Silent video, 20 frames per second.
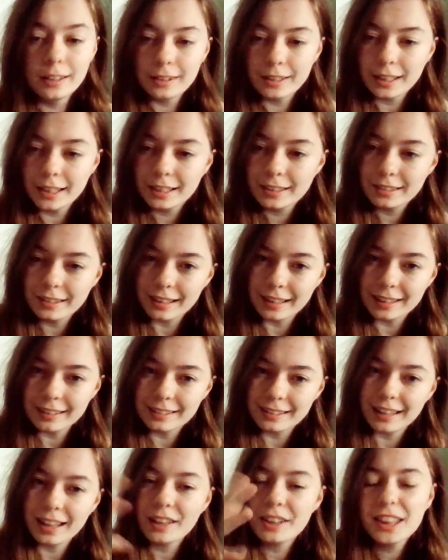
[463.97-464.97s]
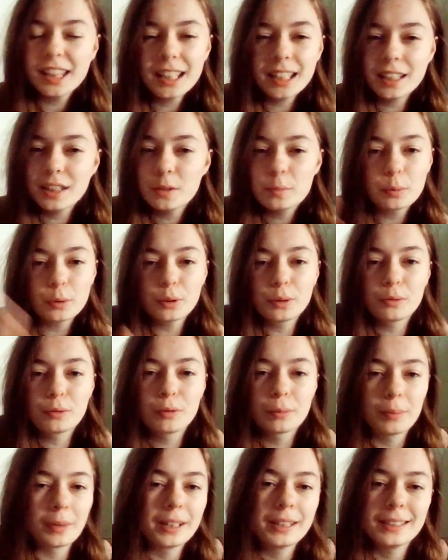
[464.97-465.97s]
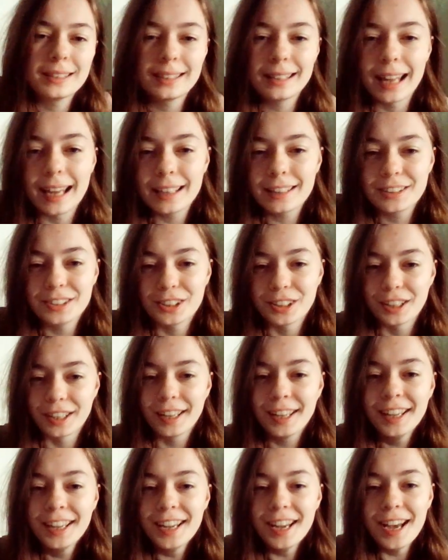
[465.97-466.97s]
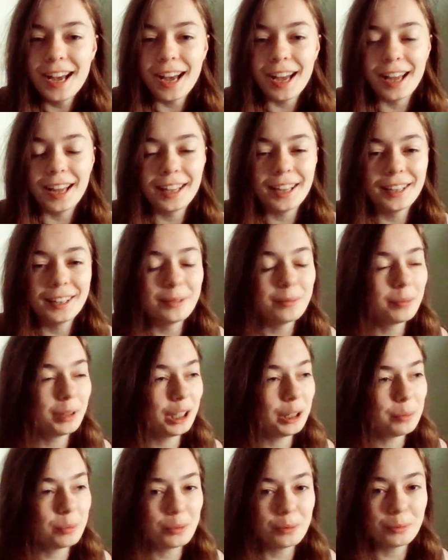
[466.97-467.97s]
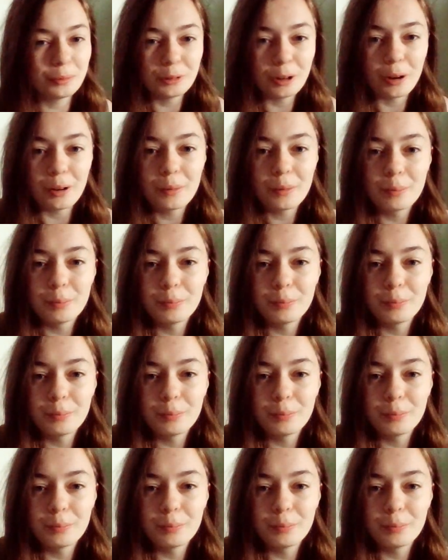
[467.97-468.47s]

this I think is born from my dyslexia and people